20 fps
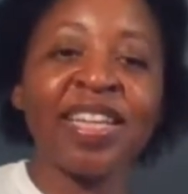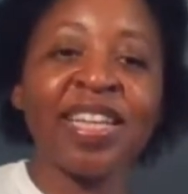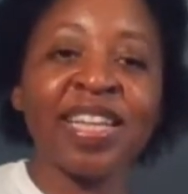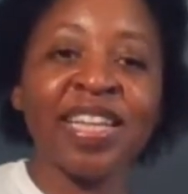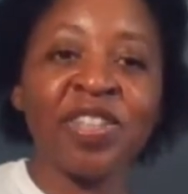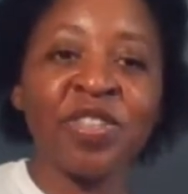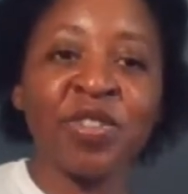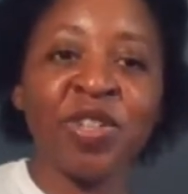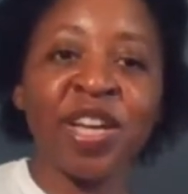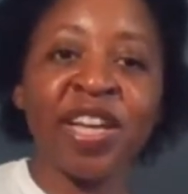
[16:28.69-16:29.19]

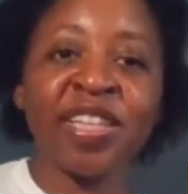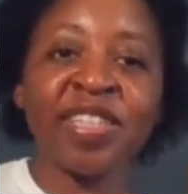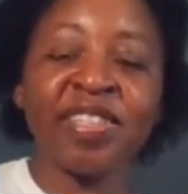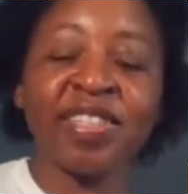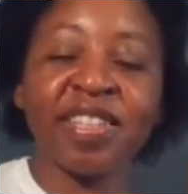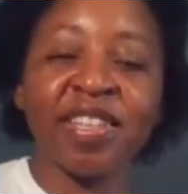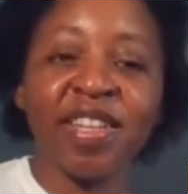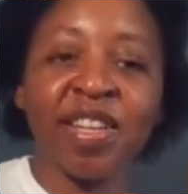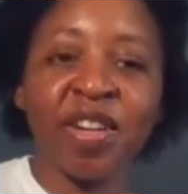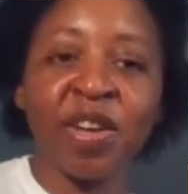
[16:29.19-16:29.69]
It's
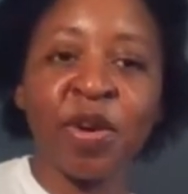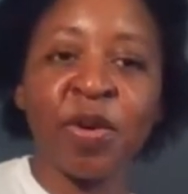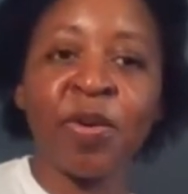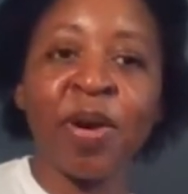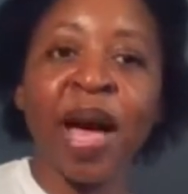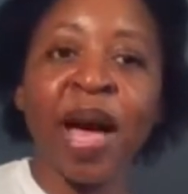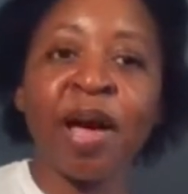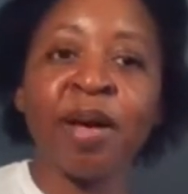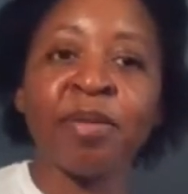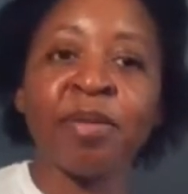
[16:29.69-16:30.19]
just, you know,
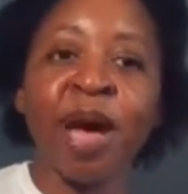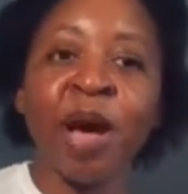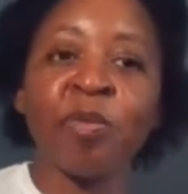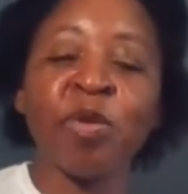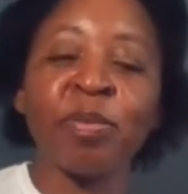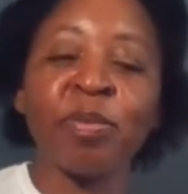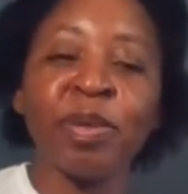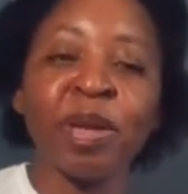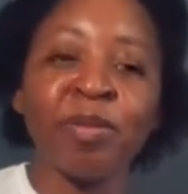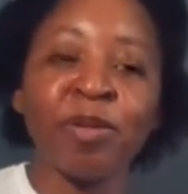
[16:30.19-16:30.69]
I, I
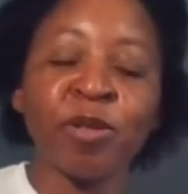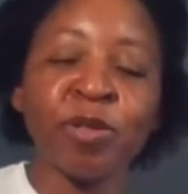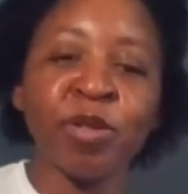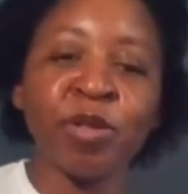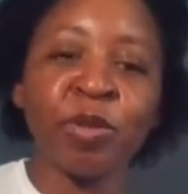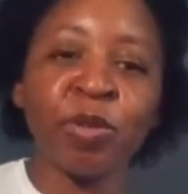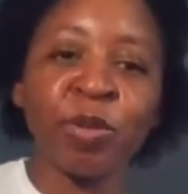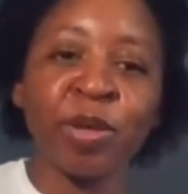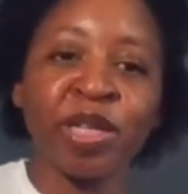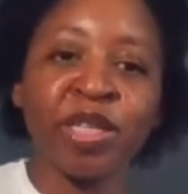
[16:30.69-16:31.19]
won't be able
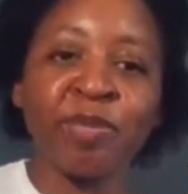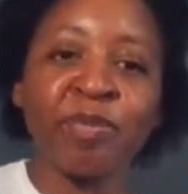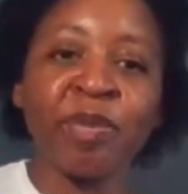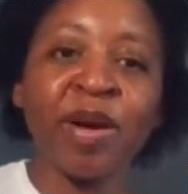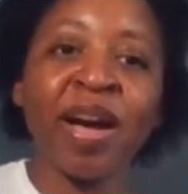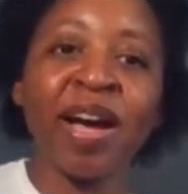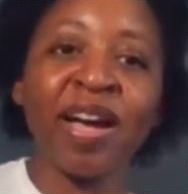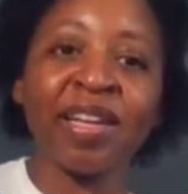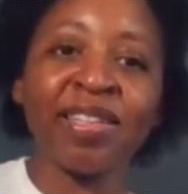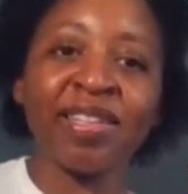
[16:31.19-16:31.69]
to
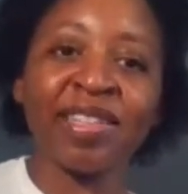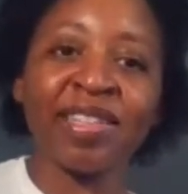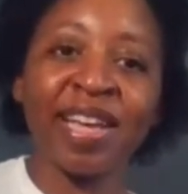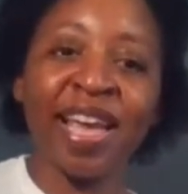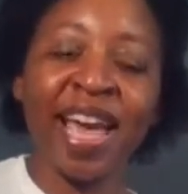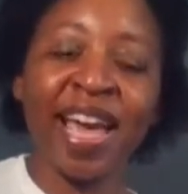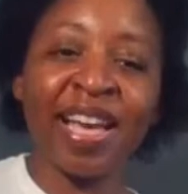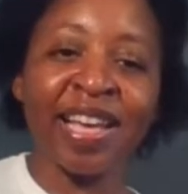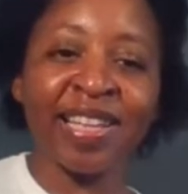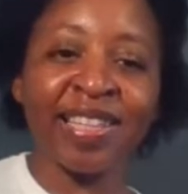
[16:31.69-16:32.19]
respond
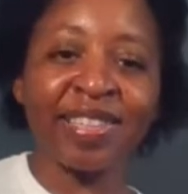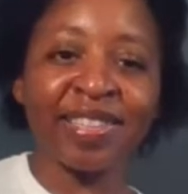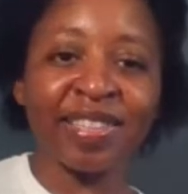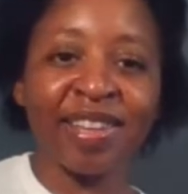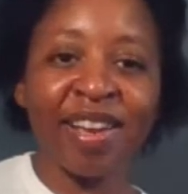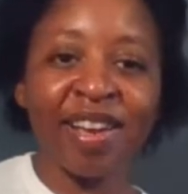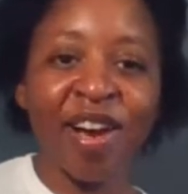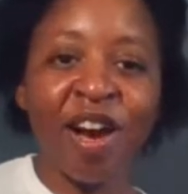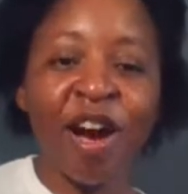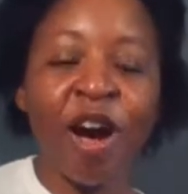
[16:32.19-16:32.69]
as
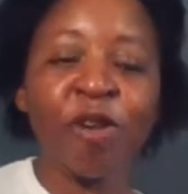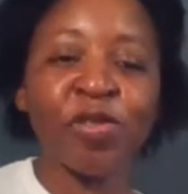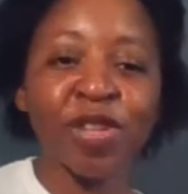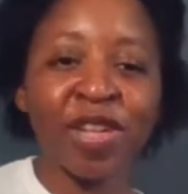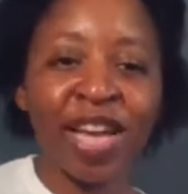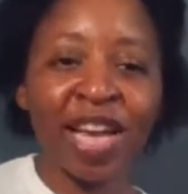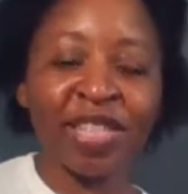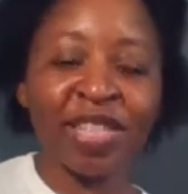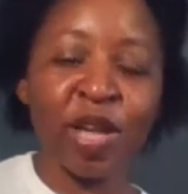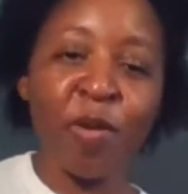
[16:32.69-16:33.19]

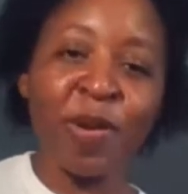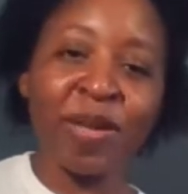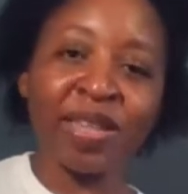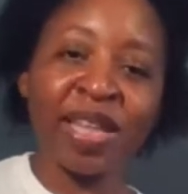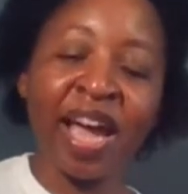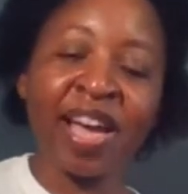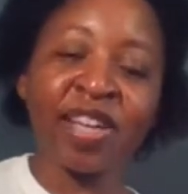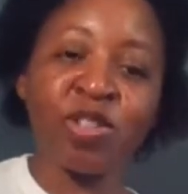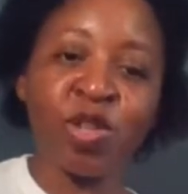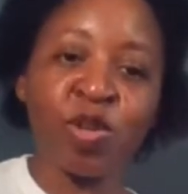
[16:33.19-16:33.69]
often as I would
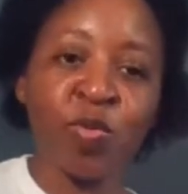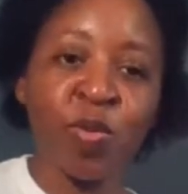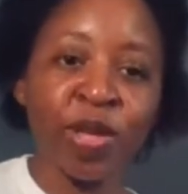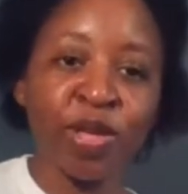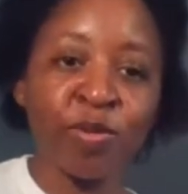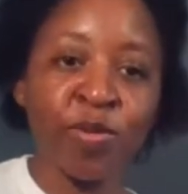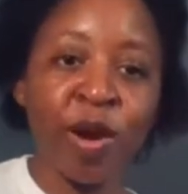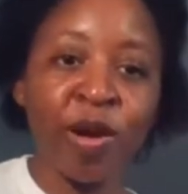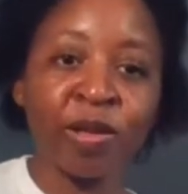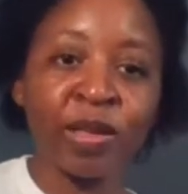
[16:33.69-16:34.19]
like to
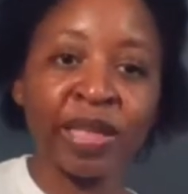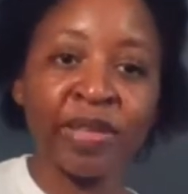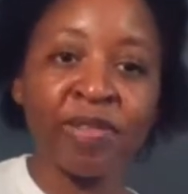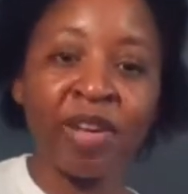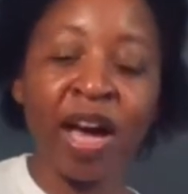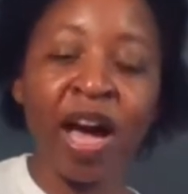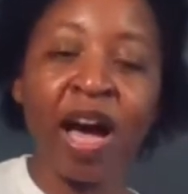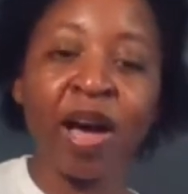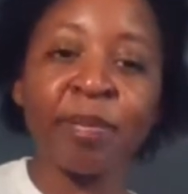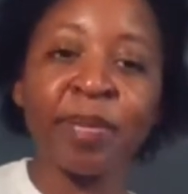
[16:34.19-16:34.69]
when you all leave
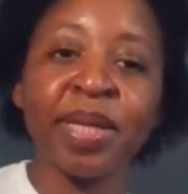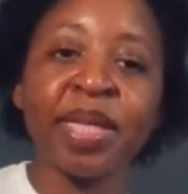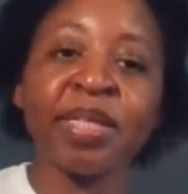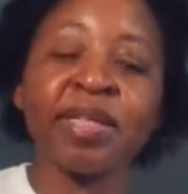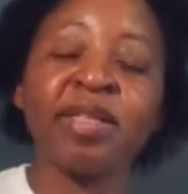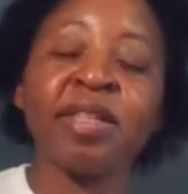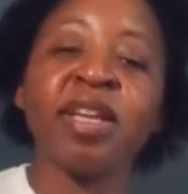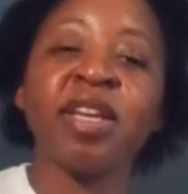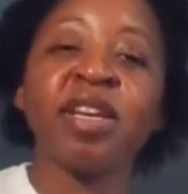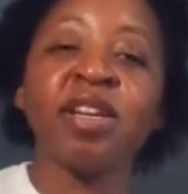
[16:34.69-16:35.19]

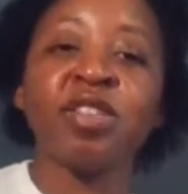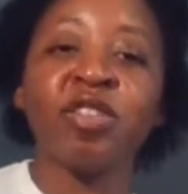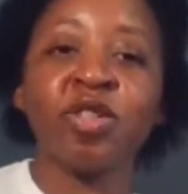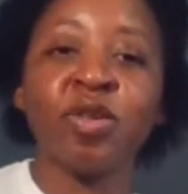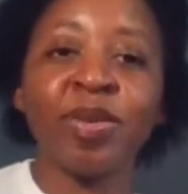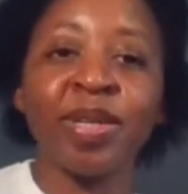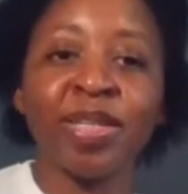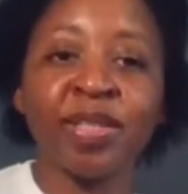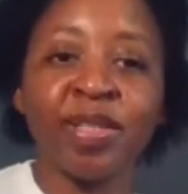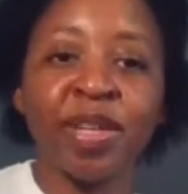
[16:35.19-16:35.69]
comments.
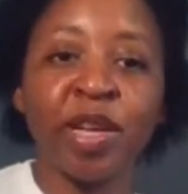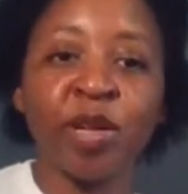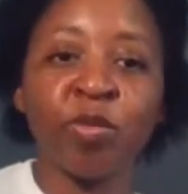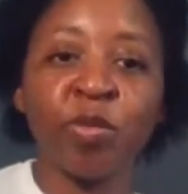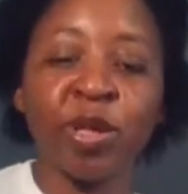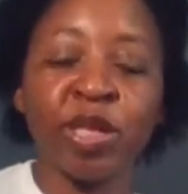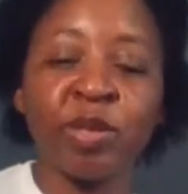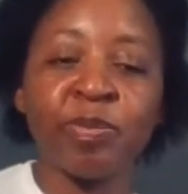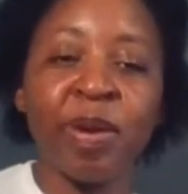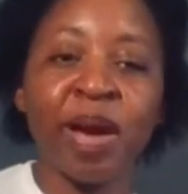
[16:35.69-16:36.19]
So instead of
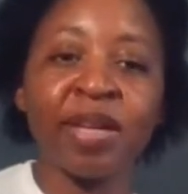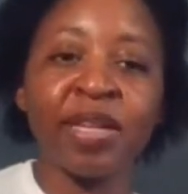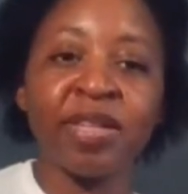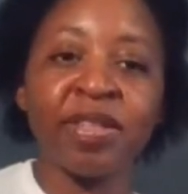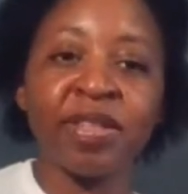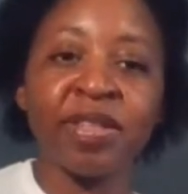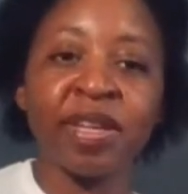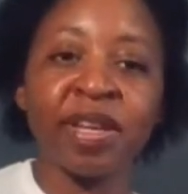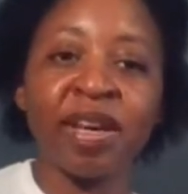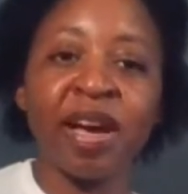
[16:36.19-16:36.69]
responding
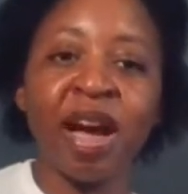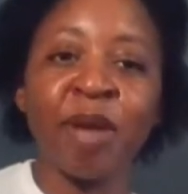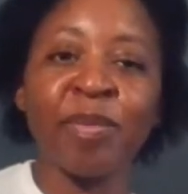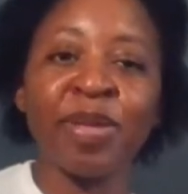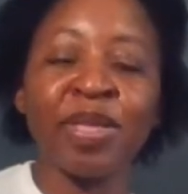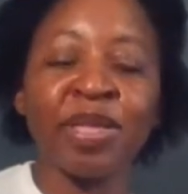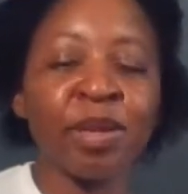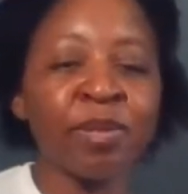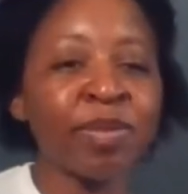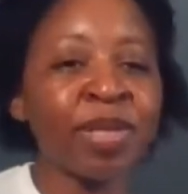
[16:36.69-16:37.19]
to the
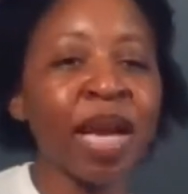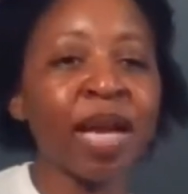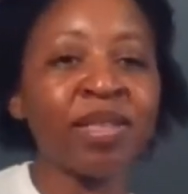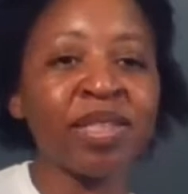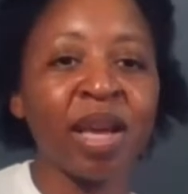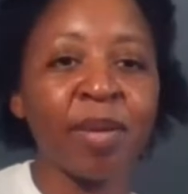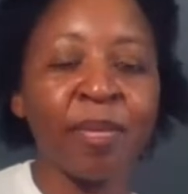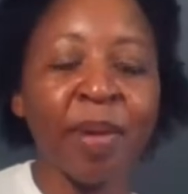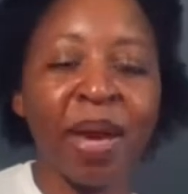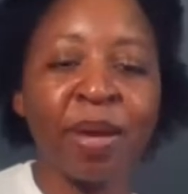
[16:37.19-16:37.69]
comments,
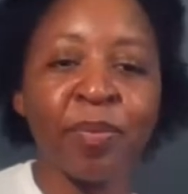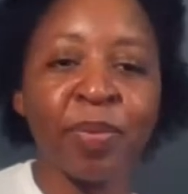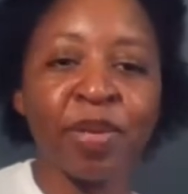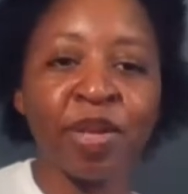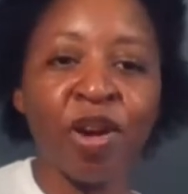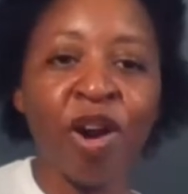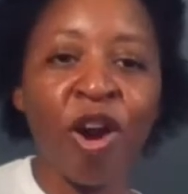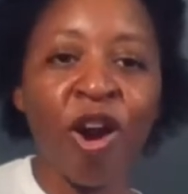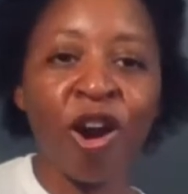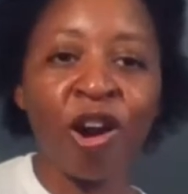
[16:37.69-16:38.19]
sometimes I might put
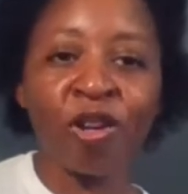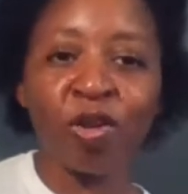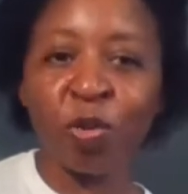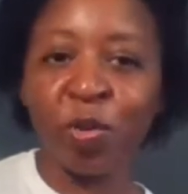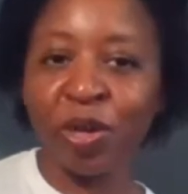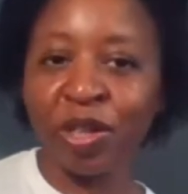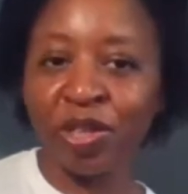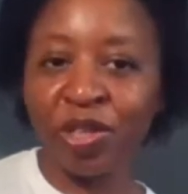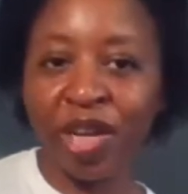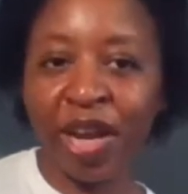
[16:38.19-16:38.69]
a heart
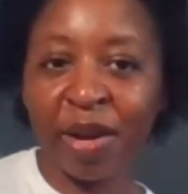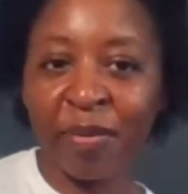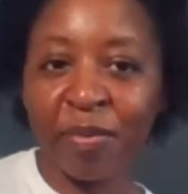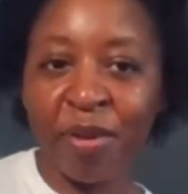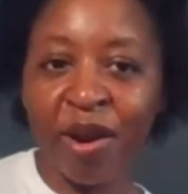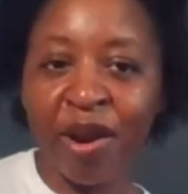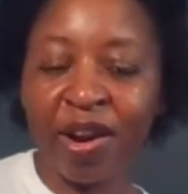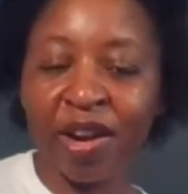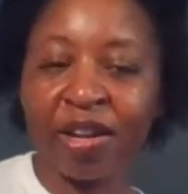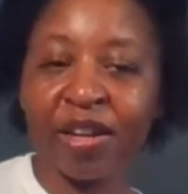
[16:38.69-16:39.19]
or a check
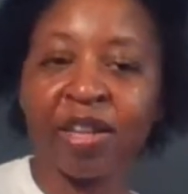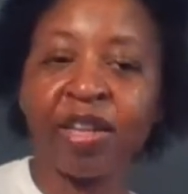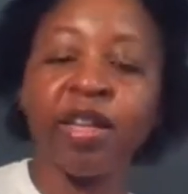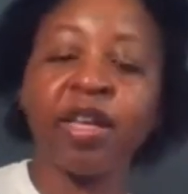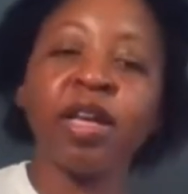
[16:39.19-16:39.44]
mark